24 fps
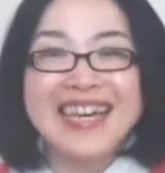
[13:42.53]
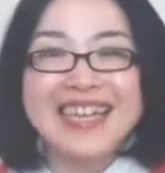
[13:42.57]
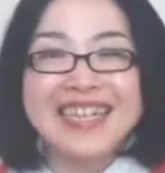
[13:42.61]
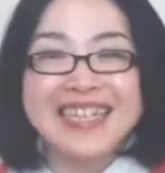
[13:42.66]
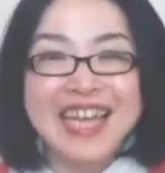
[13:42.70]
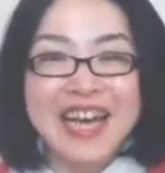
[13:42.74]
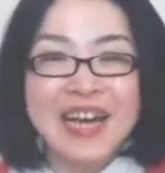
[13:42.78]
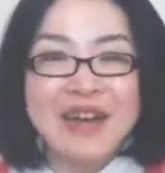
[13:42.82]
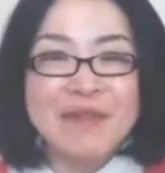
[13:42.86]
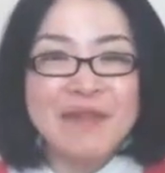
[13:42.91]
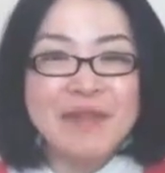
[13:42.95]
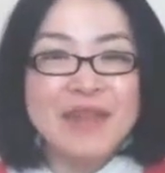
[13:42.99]

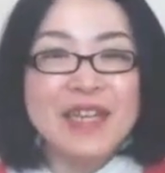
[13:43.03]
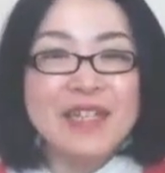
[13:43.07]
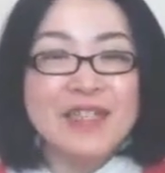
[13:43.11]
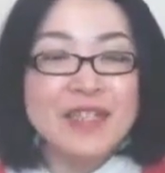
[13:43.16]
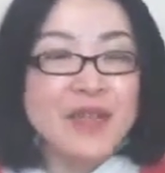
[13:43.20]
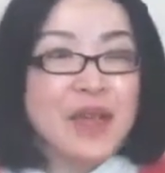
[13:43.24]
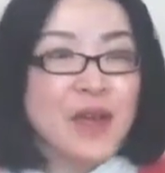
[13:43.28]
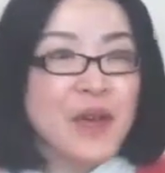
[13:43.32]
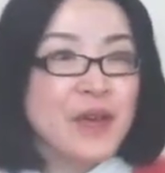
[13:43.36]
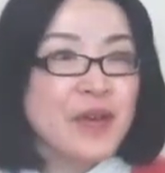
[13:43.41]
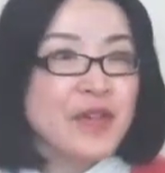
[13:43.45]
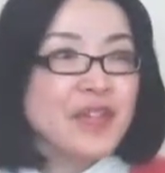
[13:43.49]
Yeah,
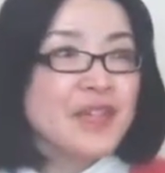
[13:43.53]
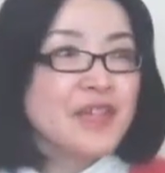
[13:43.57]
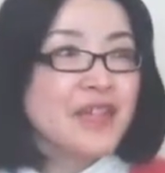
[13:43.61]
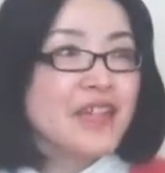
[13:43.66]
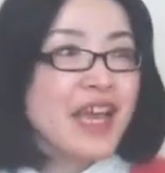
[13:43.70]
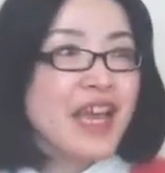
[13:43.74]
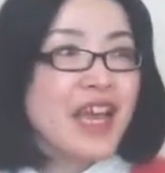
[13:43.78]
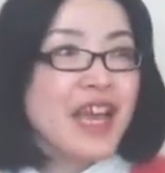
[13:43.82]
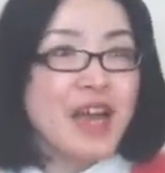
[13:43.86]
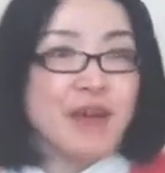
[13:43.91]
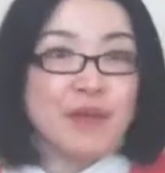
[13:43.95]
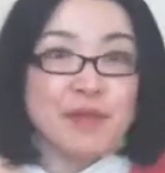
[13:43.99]
so
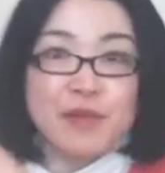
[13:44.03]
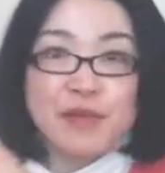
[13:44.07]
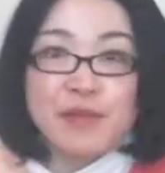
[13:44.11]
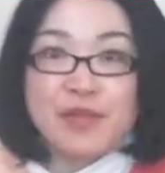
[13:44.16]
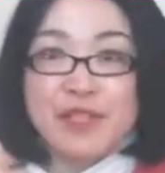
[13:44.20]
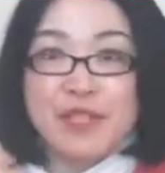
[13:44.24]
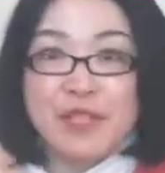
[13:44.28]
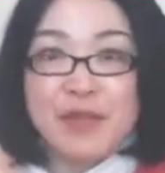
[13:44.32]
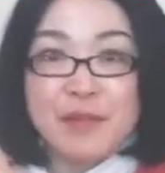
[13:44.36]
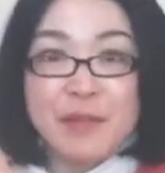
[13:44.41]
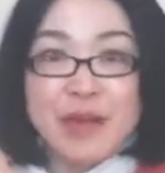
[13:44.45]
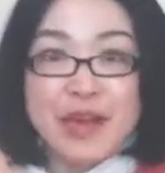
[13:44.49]
today I'm
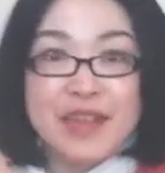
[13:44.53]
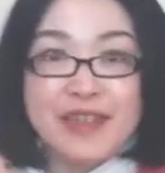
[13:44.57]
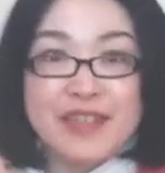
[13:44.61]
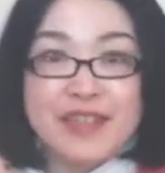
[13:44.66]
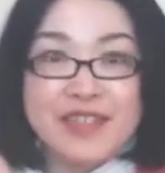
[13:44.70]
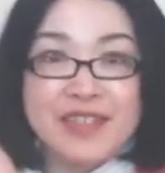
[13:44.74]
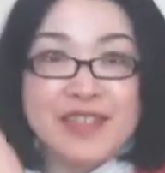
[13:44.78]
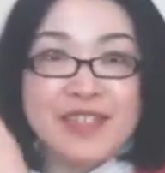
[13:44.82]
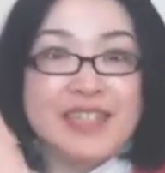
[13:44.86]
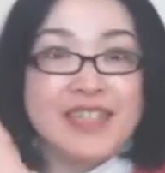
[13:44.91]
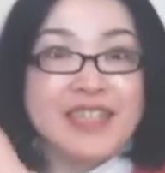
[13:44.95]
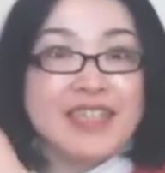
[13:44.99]
talking
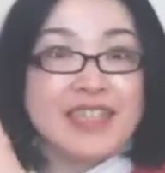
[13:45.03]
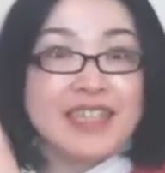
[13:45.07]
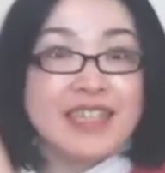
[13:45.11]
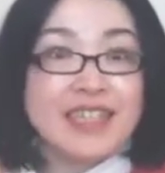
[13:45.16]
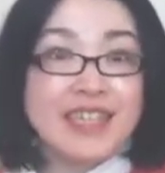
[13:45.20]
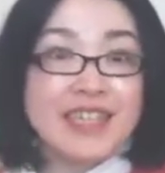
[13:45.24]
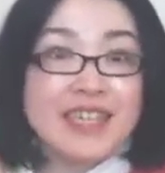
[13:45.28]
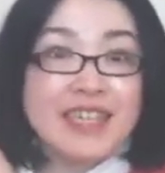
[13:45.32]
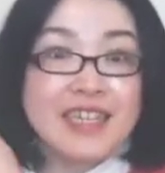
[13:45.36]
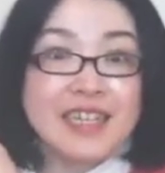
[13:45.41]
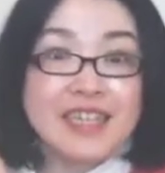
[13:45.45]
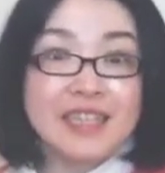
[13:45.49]
about
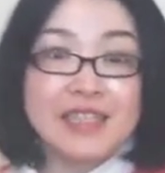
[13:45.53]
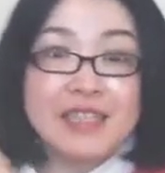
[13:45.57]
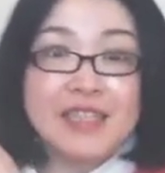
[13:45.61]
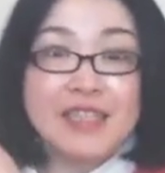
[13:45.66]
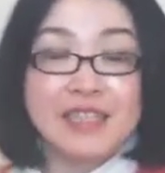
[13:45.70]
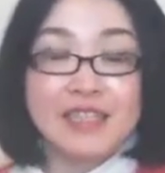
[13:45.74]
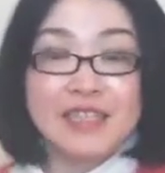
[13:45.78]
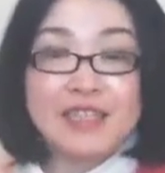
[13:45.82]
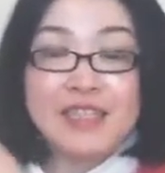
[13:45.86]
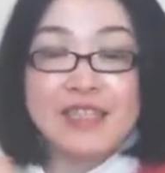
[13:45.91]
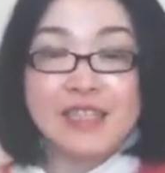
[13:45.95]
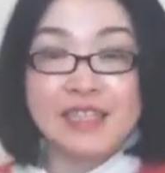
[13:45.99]
the
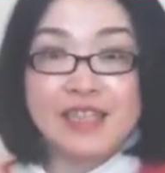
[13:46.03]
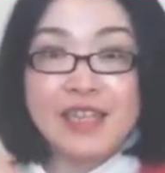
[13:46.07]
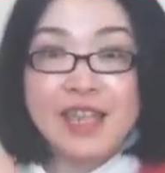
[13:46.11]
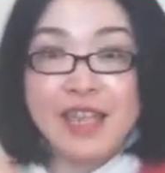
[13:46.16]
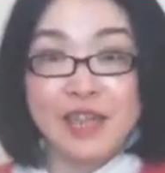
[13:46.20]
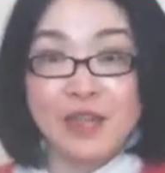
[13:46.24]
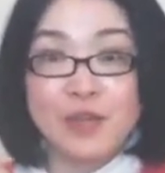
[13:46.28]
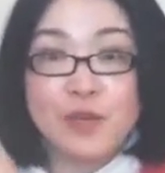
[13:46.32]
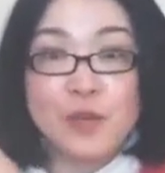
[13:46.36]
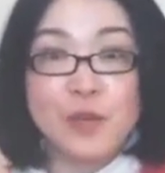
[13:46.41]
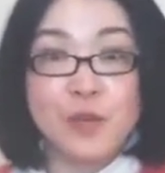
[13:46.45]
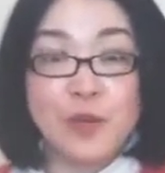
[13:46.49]

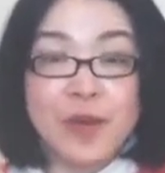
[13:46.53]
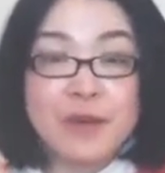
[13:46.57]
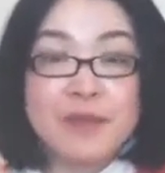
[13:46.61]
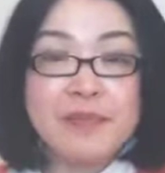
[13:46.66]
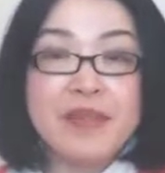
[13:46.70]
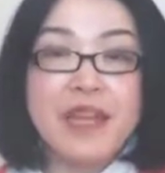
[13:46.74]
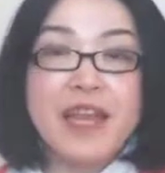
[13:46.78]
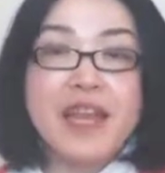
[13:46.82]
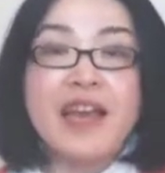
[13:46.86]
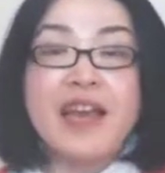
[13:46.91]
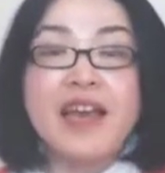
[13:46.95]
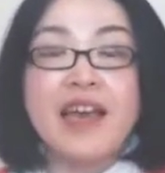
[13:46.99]
second
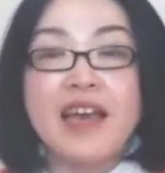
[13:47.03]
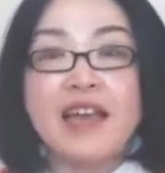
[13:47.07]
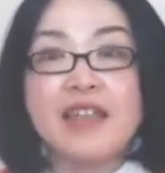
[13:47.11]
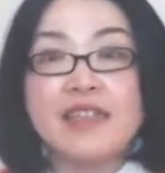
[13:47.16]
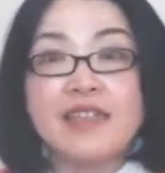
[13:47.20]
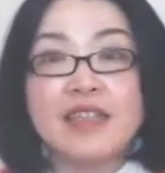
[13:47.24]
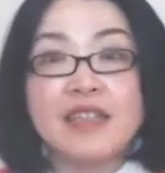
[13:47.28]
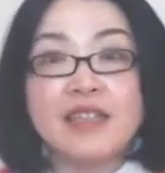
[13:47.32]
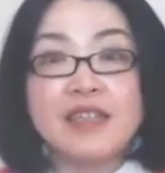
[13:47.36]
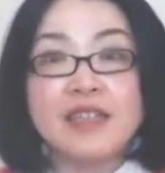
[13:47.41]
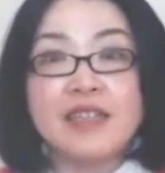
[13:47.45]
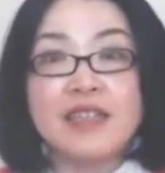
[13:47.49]
one, and
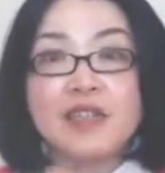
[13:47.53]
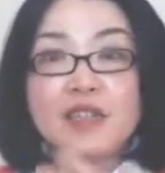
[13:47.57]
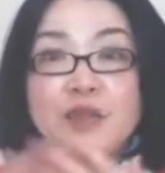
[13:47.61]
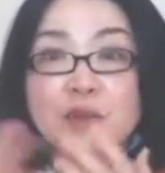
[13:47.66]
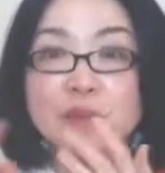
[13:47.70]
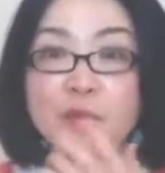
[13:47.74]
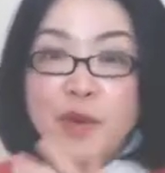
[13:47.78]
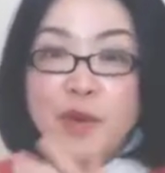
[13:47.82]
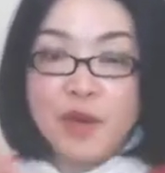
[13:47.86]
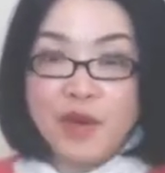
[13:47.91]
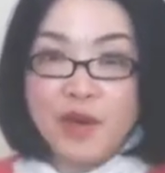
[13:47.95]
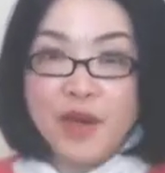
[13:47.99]
then
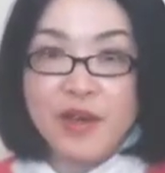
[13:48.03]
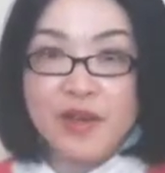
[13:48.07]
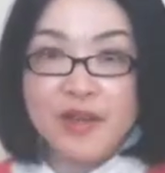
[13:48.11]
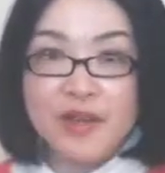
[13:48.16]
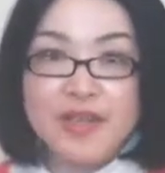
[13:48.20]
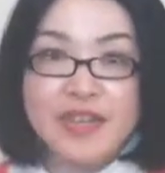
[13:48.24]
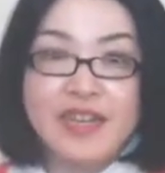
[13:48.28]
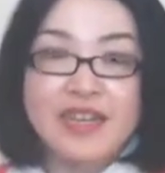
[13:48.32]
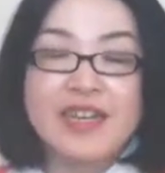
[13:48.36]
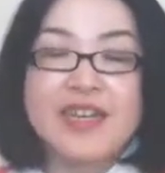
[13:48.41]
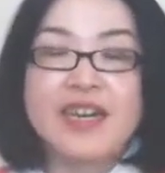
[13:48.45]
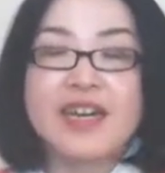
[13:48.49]

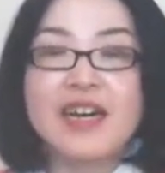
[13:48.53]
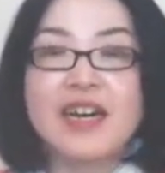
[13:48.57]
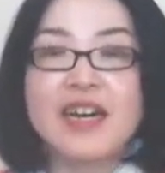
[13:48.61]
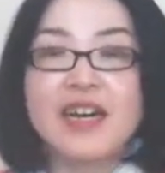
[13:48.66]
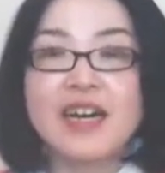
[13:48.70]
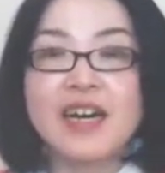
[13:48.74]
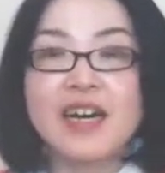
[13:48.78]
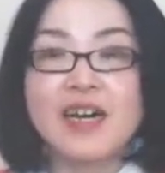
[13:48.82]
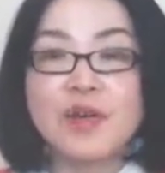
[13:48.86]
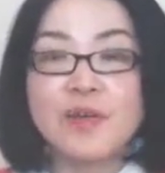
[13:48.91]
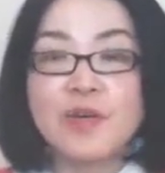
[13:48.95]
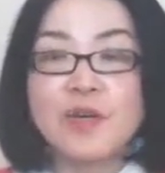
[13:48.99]
tomorrow
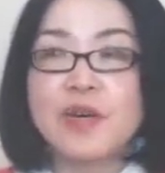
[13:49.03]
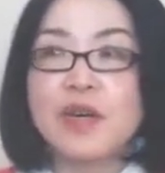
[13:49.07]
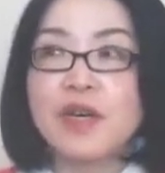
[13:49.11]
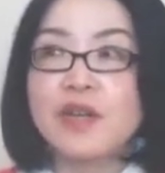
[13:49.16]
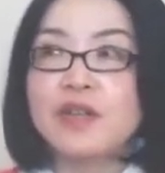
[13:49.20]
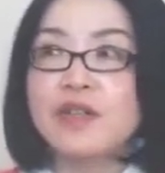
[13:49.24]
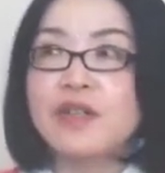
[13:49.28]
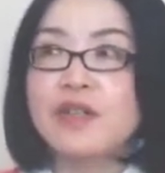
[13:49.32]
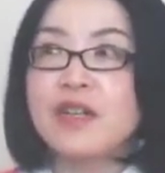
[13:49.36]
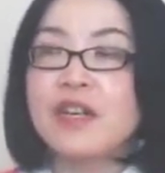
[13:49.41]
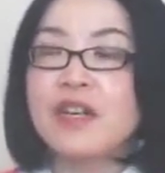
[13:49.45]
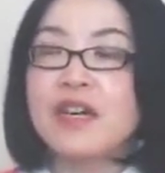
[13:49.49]
I
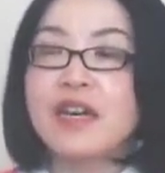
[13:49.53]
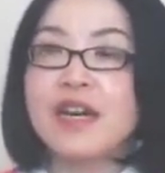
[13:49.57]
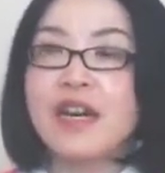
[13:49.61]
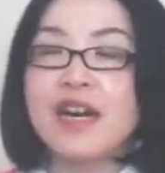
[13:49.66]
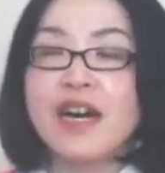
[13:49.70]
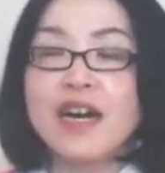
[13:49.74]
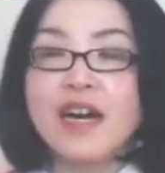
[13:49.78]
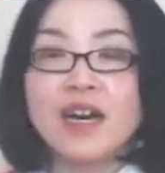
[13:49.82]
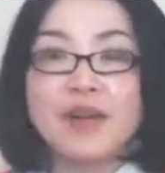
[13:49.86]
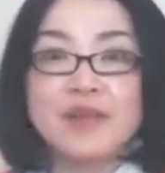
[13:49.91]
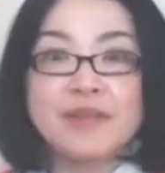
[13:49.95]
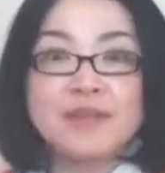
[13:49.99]
will
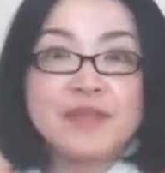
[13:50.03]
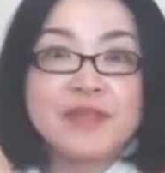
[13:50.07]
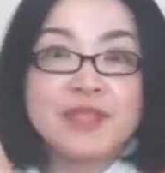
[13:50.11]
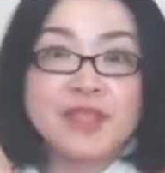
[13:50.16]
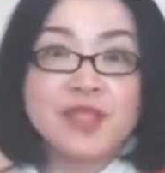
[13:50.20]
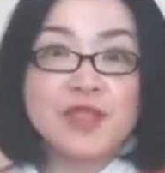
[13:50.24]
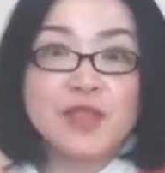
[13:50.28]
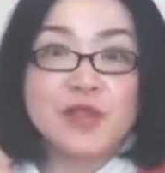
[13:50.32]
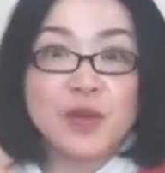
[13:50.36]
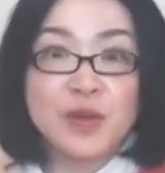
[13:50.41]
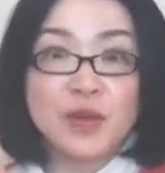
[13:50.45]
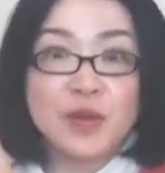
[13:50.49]

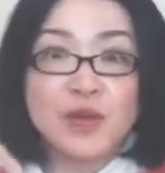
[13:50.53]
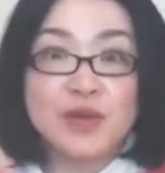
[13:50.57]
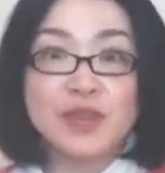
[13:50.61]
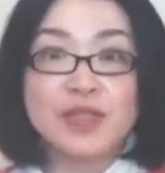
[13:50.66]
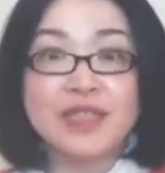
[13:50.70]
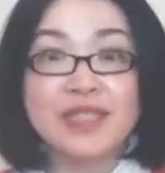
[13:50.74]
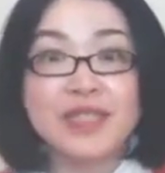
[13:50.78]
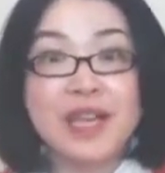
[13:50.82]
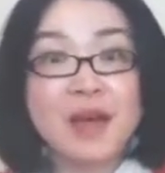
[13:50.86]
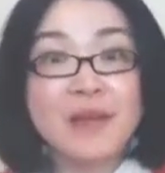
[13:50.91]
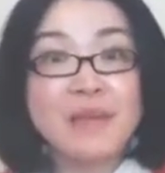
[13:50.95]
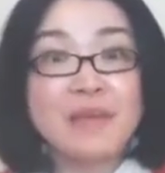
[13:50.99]
show you
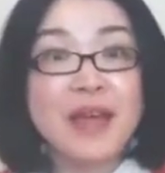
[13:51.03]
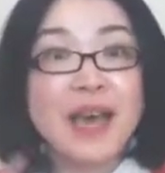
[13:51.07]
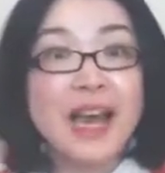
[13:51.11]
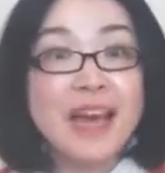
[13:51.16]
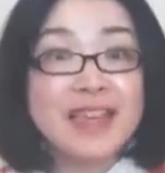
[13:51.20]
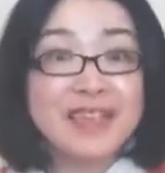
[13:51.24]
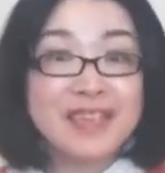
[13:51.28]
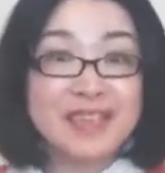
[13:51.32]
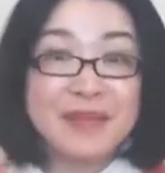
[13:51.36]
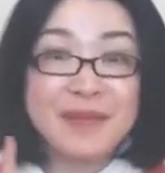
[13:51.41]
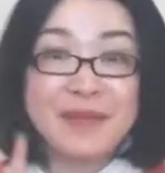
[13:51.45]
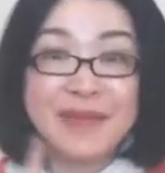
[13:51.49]
some
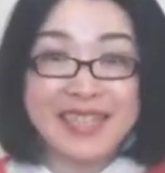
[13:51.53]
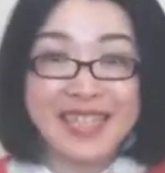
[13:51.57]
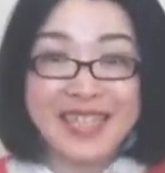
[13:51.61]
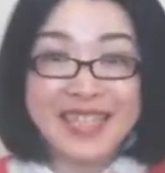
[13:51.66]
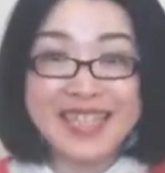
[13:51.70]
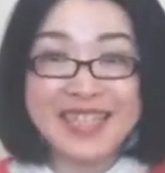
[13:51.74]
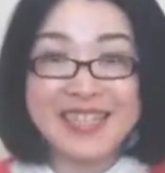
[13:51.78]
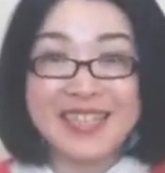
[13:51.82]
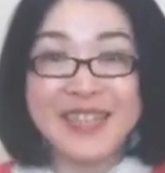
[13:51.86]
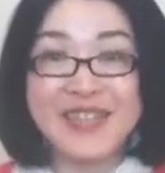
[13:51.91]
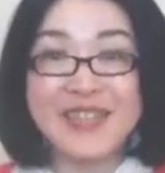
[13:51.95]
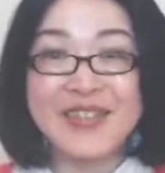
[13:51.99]

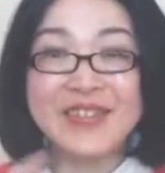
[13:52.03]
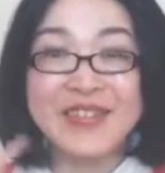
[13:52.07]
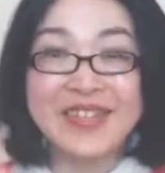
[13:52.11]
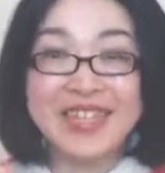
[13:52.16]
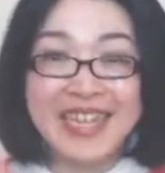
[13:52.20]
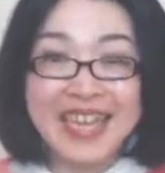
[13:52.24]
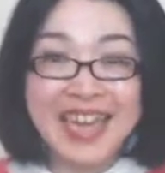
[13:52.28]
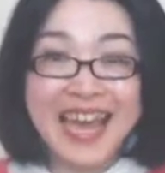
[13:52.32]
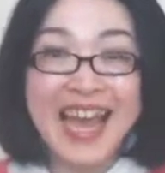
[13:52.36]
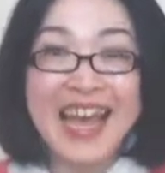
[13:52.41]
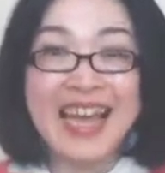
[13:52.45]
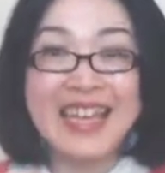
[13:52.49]
activities so you
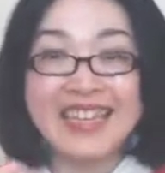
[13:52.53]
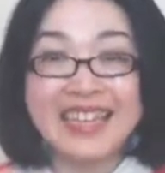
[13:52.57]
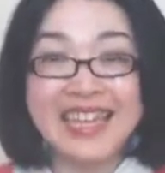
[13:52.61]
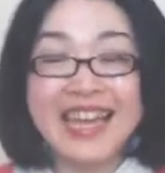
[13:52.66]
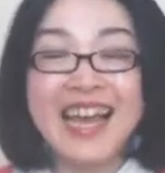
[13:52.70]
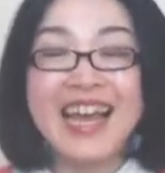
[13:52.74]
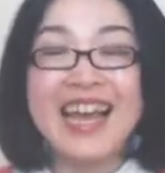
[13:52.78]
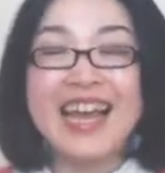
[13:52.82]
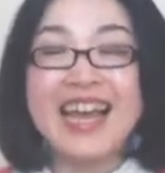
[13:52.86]
can